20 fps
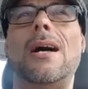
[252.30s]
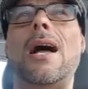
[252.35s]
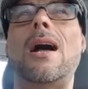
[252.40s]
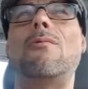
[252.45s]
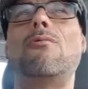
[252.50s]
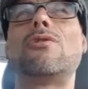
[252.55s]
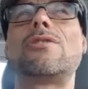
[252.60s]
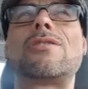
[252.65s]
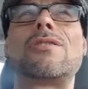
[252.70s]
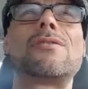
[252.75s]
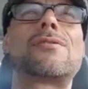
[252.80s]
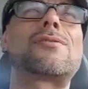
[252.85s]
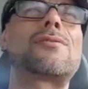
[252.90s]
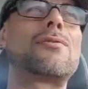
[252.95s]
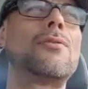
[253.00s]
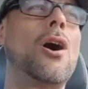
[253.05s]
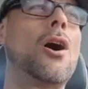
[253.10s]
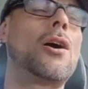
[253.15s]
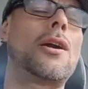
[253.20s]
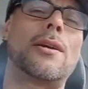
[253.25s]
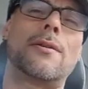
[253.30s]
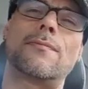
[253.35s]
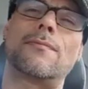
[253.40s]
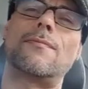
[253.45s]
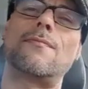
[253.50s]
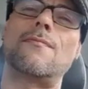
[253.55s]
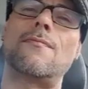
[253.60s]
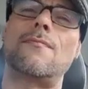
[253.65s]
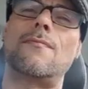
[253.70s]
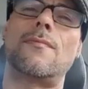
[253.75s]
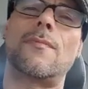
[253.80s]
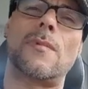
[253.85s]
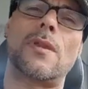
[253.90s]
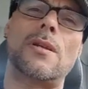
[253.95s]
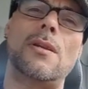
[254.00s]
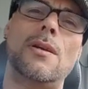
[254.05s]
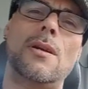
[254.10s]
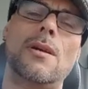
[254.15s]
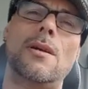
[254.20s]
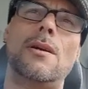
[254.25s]
I was destroyed.
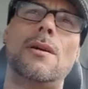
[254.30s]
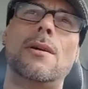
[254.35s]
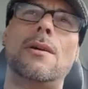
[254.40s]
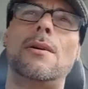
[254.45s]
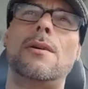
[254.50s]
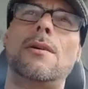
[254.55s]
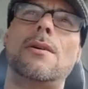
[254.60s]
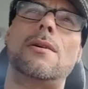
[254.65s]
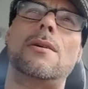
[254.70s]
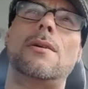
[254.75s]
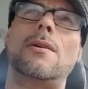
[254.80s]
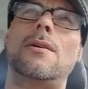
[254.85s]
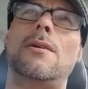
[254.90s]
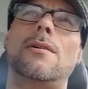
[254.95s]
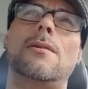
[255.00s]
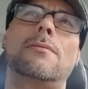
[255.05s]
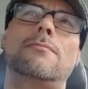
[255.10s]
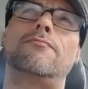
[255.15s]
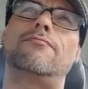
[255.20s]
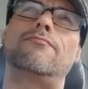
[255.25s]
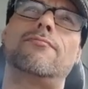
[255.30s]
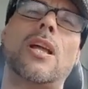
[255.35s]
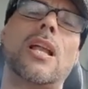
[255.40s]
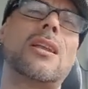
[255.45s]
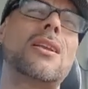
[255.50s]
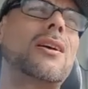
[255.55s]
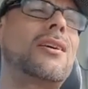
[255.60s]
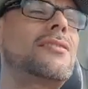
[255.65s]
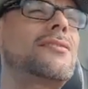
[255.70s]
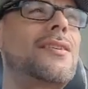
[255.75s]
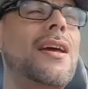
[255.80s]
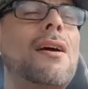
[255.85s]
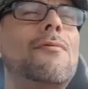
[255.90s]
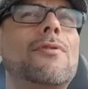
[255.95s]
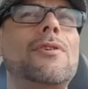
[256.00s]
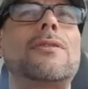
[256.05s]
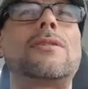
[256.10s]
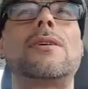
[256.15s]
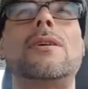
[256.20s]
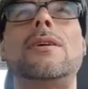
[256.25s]
I lost
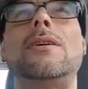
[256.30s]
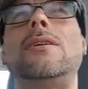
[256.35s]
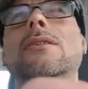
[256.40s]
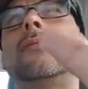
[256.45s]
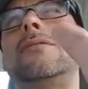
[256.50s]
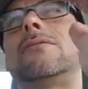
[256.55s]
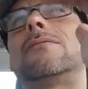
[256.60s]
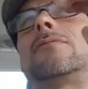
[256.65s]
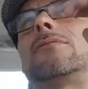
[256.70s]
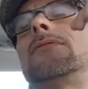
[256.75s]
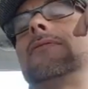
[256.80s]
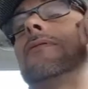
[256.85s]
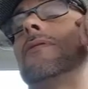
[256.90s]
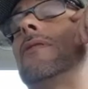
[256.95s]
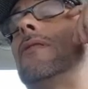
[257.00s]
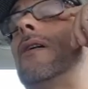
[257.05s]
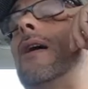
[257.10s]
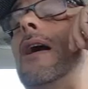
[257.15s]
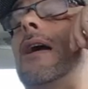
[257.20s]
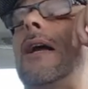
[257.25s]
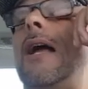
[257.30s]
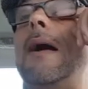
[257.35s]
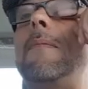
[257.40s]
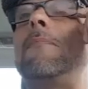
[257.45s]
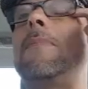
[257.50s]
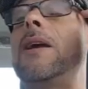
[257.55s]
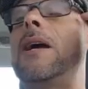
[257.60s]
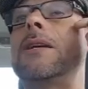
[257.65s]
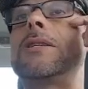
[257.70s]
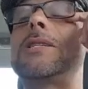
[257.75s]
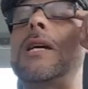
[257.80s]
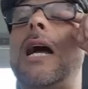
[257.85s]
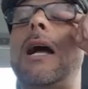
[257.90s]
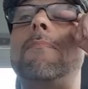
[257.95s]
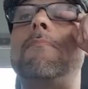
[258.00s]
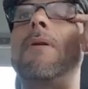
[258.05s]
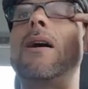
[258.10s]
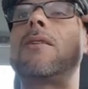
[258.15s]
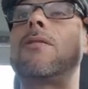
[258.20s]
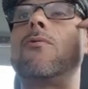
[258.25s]
everything. I got me a
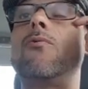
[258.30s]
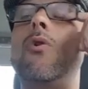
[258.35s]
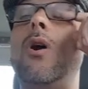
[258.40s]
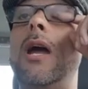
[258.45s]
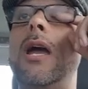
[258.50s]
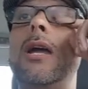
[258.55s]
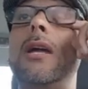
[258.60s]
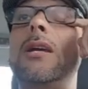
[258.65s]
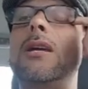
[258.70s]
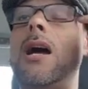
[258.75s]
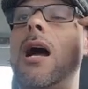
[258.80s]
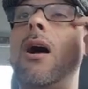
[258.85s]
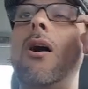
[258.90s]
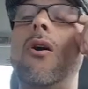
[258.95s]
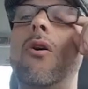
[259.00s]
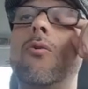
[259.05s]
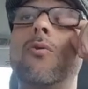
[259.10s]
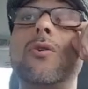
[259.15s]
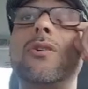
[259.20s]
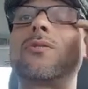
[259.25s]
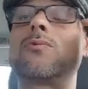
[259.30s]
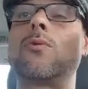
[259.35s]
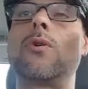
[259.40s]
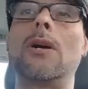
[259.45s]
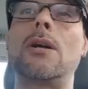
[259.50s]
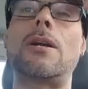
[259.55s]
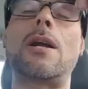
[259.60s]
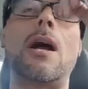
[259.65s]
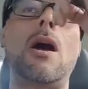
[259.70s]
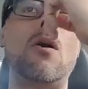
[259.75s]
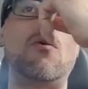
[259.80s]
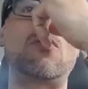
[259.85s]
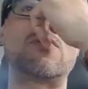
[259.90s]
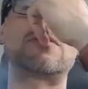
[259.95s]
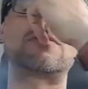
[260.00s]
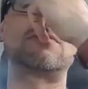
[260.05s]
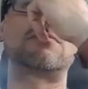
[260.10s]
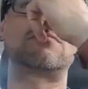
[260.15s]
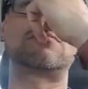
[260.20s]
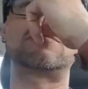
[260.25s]
job, by the way. I always work. I
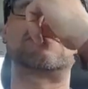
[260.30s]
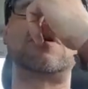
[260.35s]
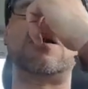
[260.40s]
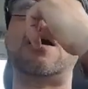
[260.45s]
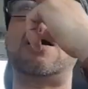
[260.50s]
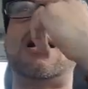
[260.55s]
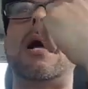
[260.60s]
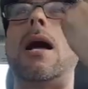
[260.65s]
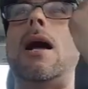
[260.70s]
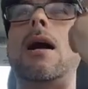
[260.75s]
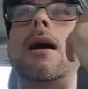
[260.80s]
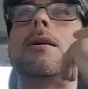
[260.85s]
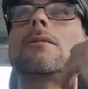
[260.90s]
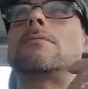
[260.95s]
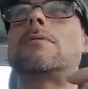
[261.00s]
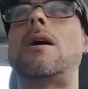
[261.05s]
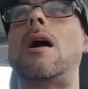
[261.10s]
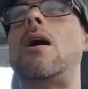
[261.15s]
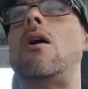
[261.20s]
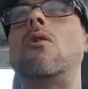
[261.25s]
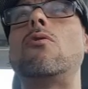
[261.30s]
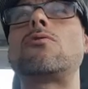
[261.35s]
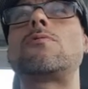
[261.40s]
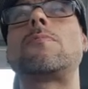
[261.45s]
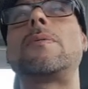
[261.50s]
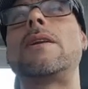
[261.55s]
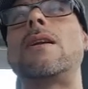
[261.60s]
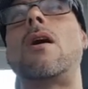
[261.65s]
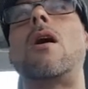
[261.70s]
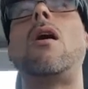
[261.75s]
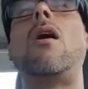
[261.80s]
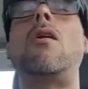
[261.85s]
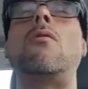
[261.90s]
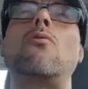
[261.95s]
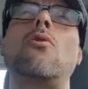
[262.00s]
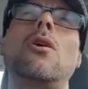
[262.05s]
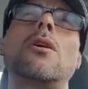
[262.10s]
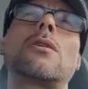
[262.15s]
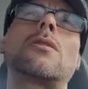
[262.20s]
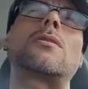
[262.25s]
always been a
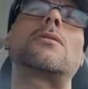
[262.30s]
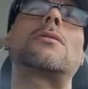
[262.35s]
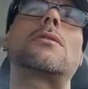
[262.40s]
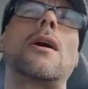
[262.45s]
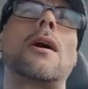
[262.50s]
hard worker,